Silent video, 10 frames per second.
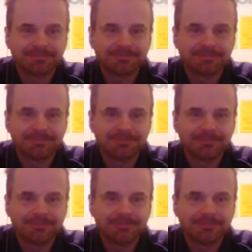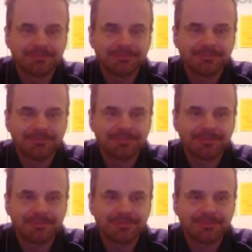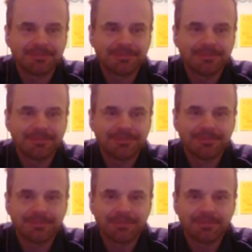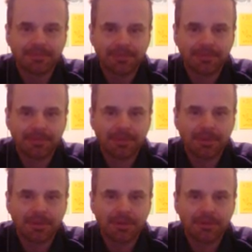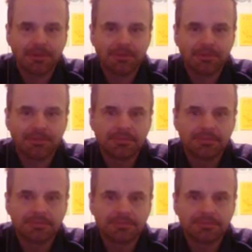No words are spoken by the person on screen.